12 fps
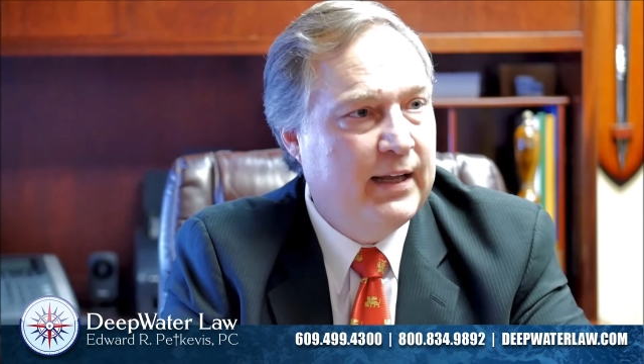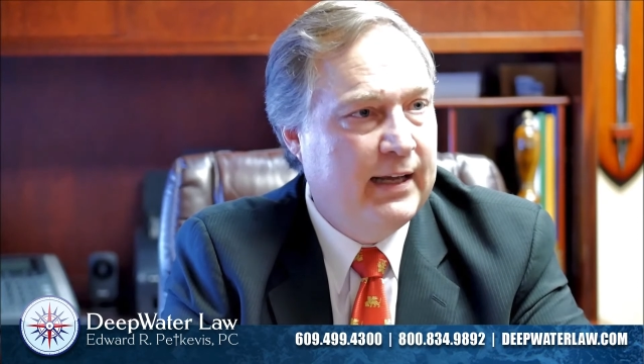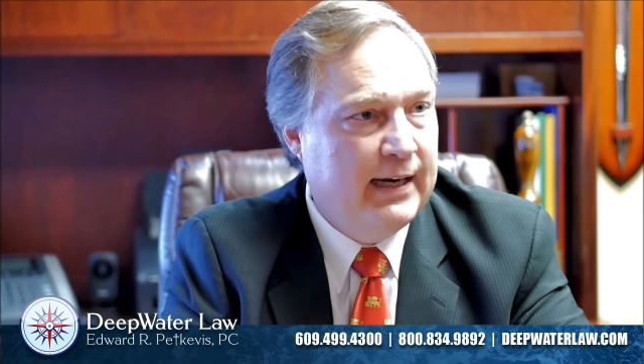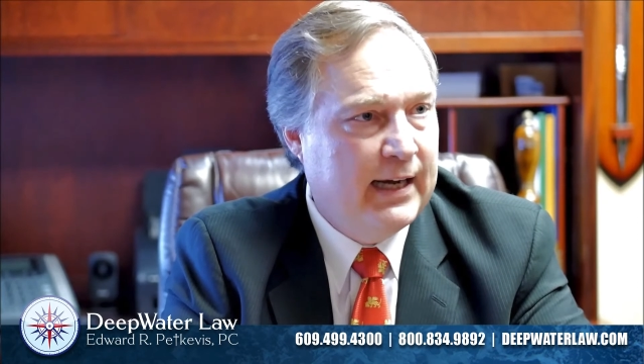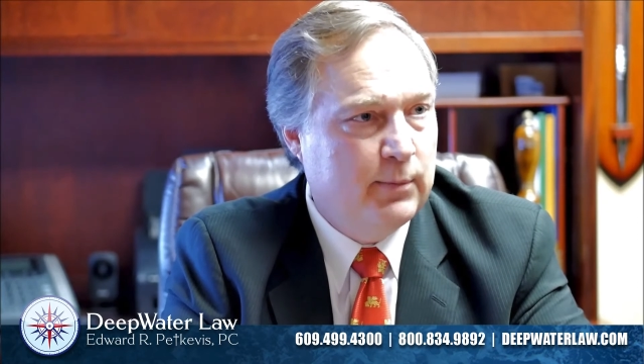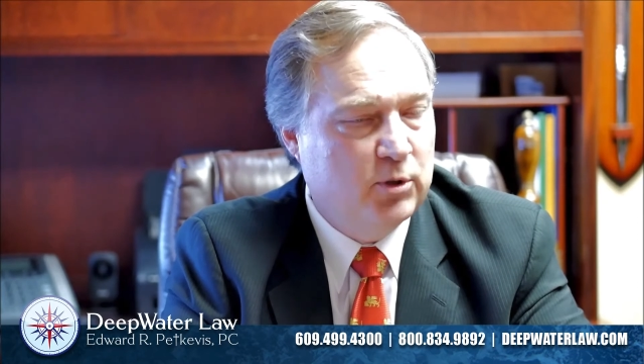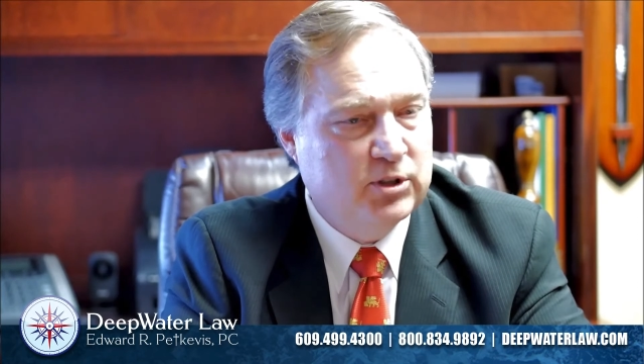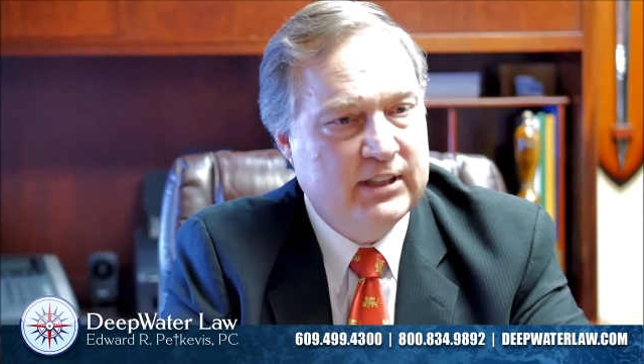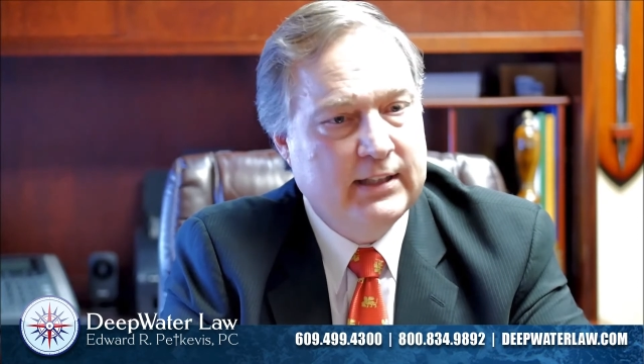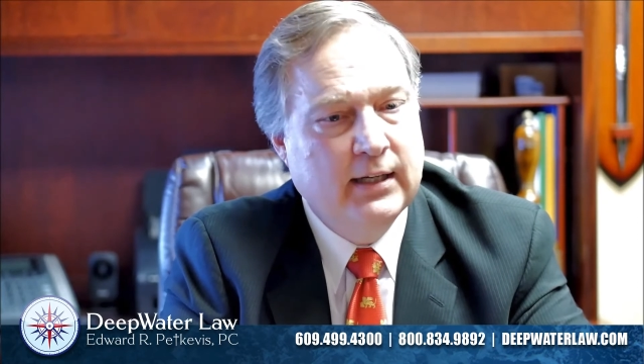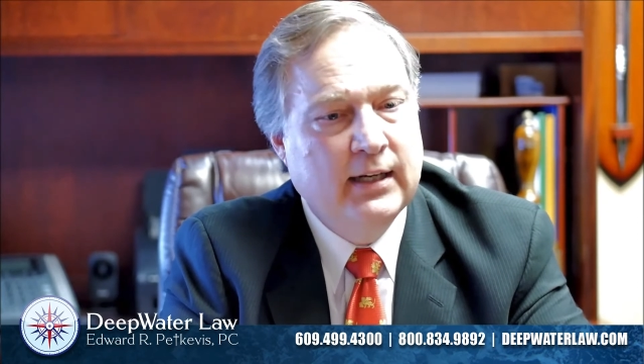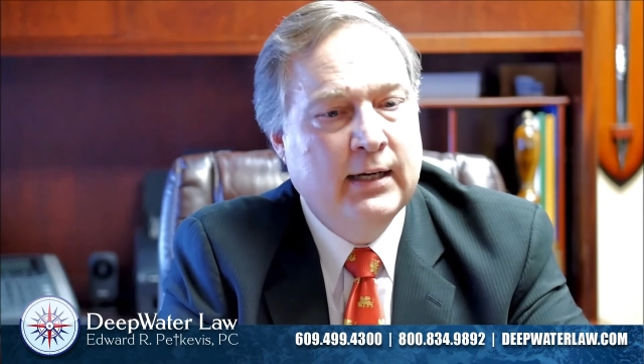in
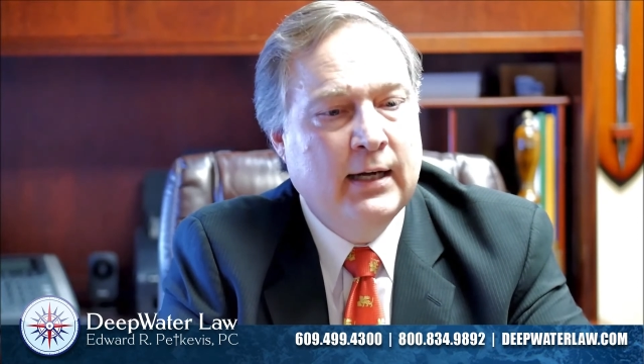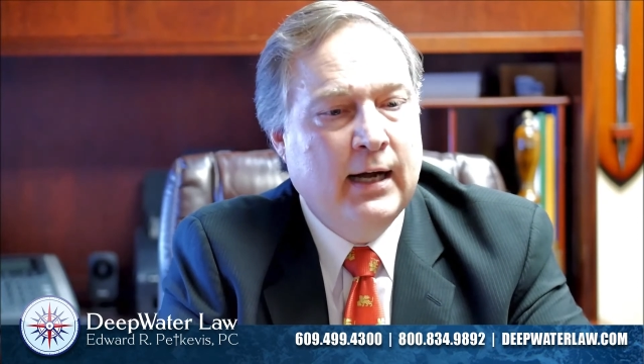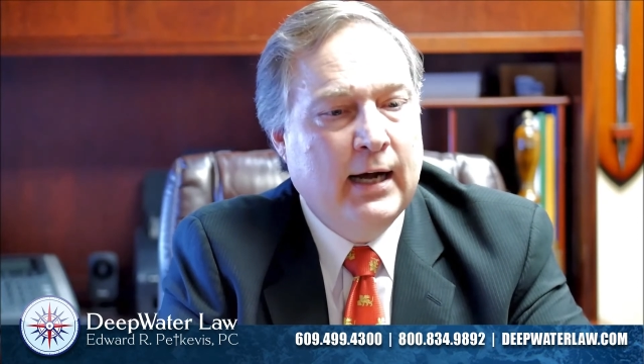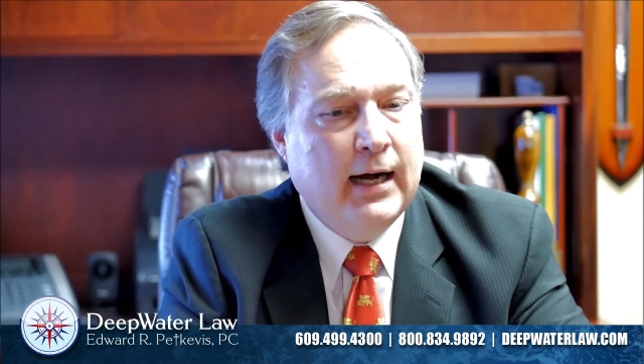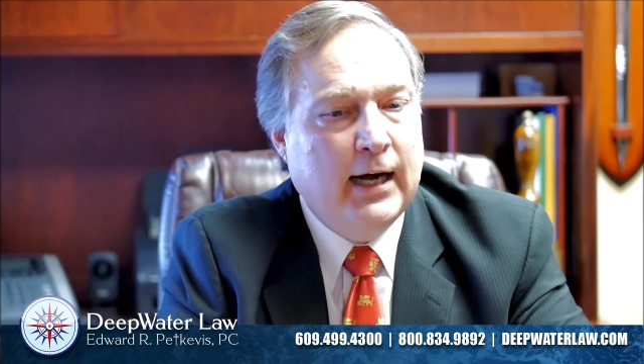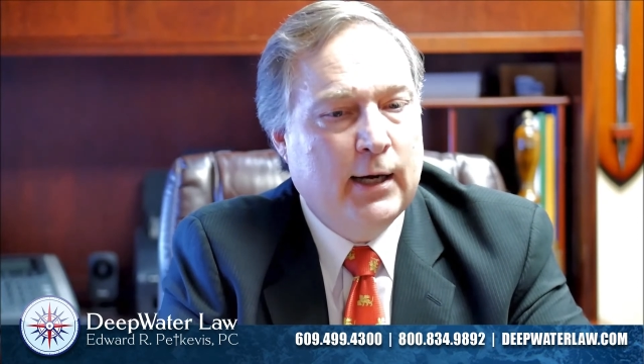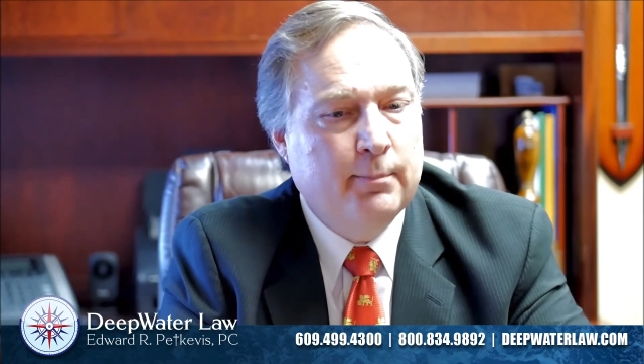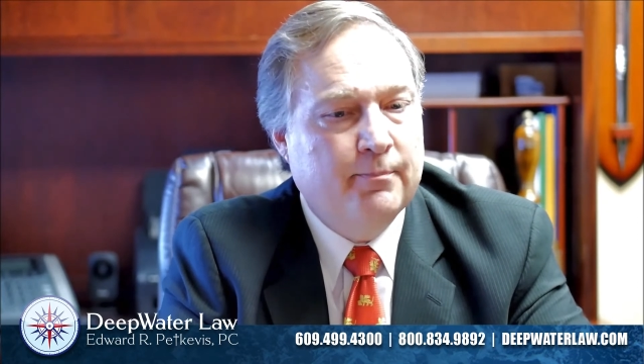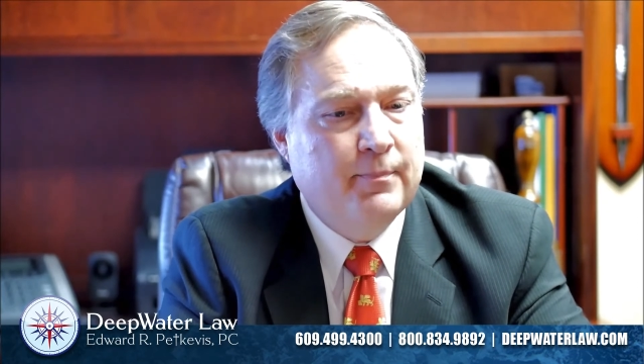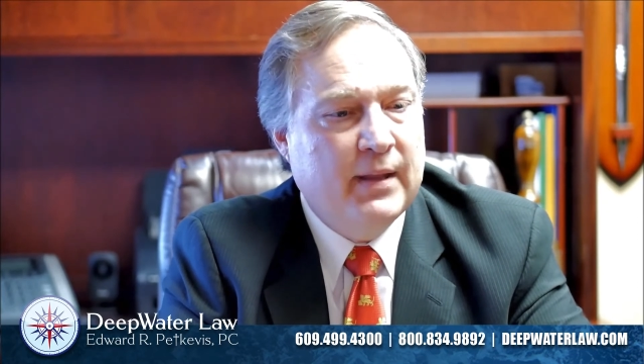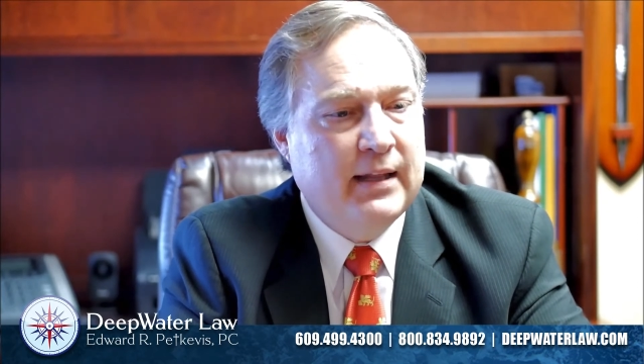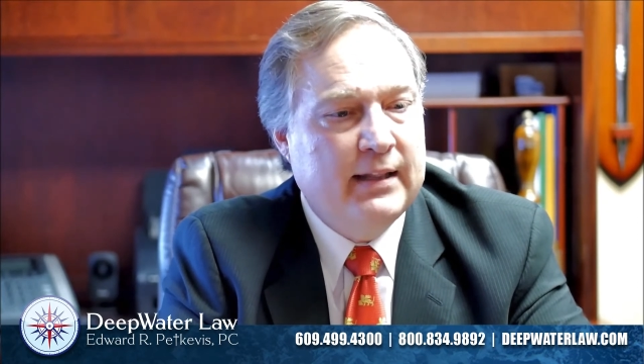Admiralty.
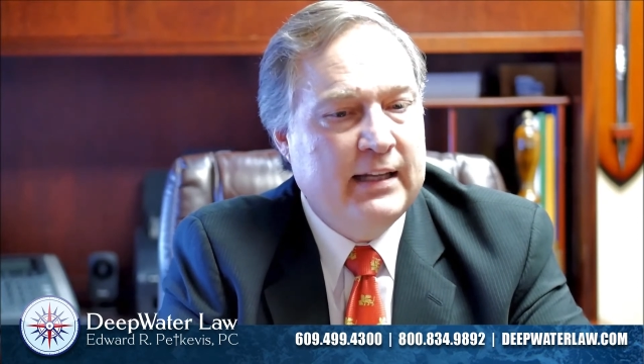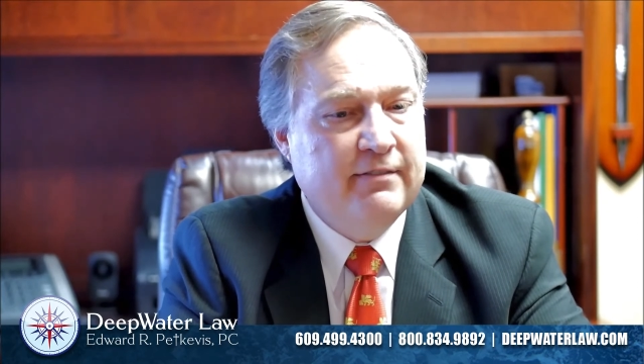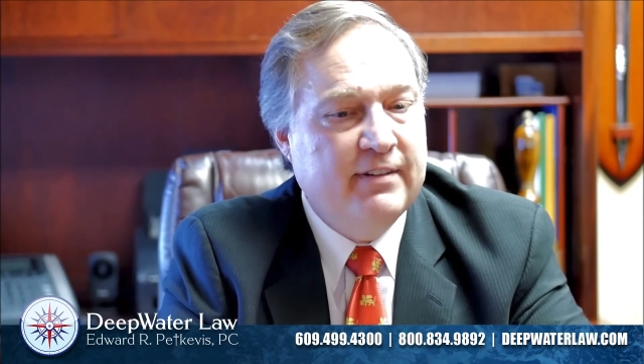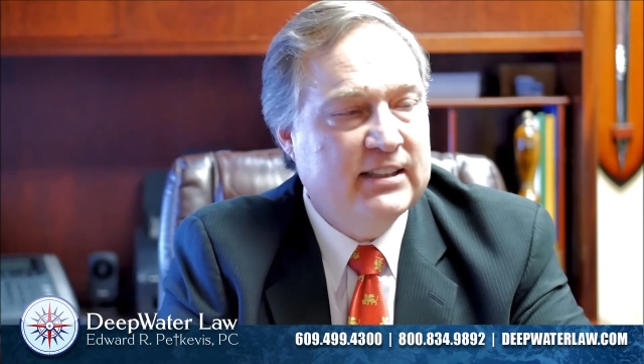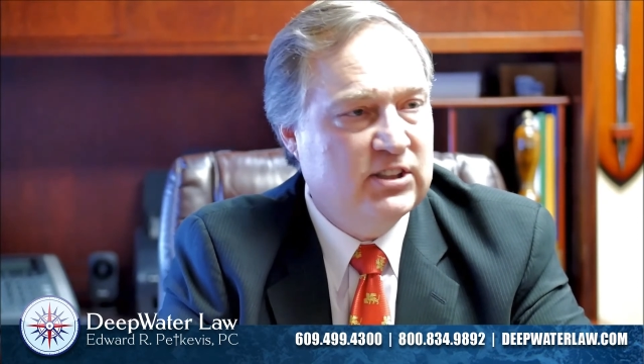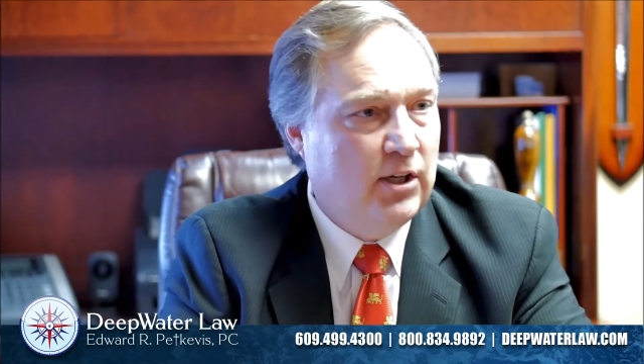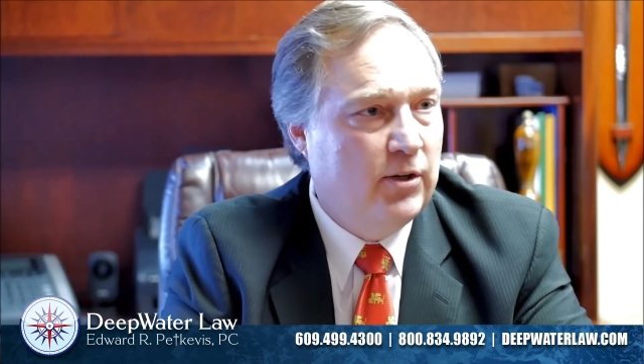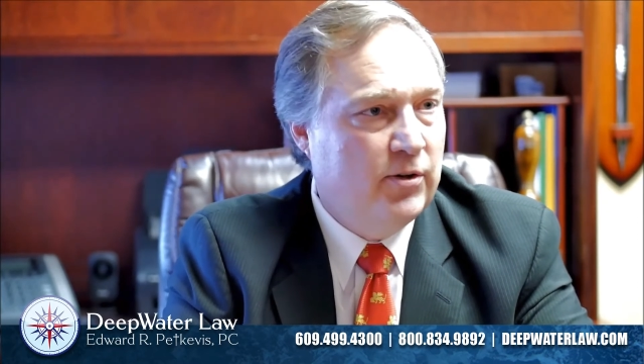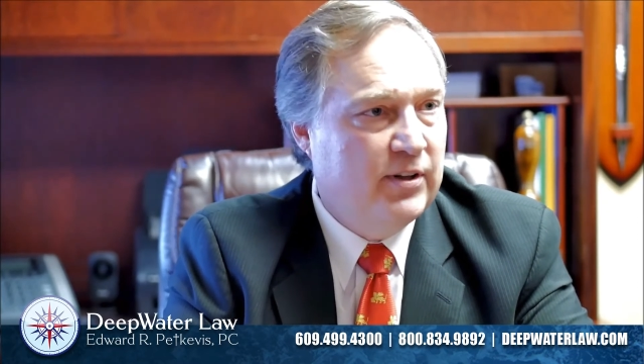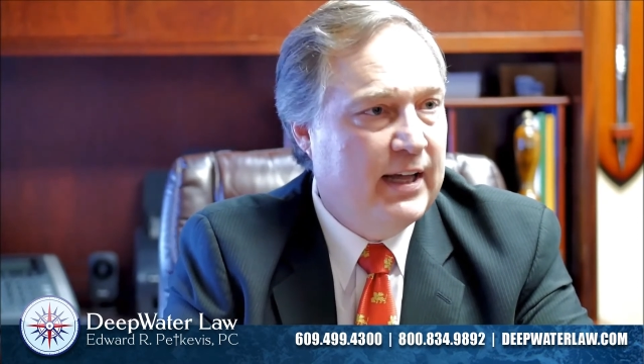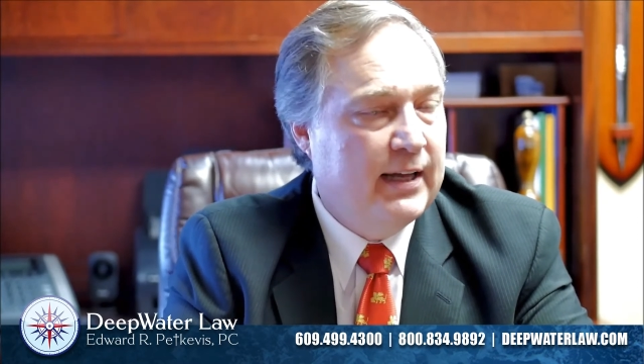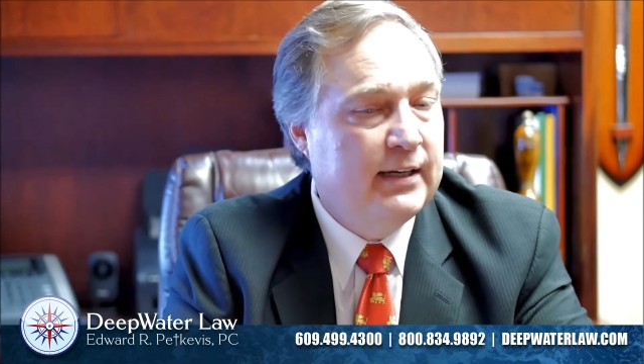The vessel
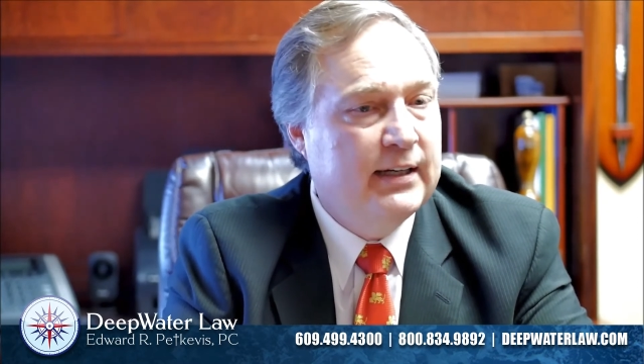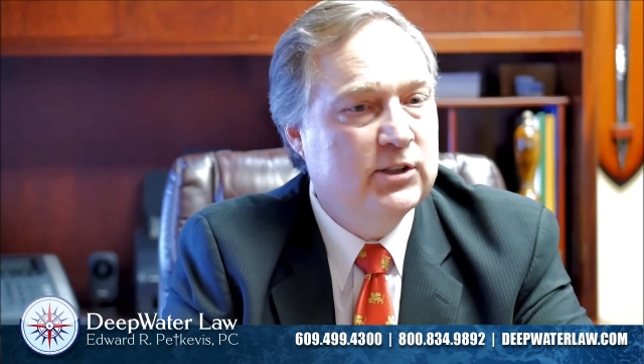owner then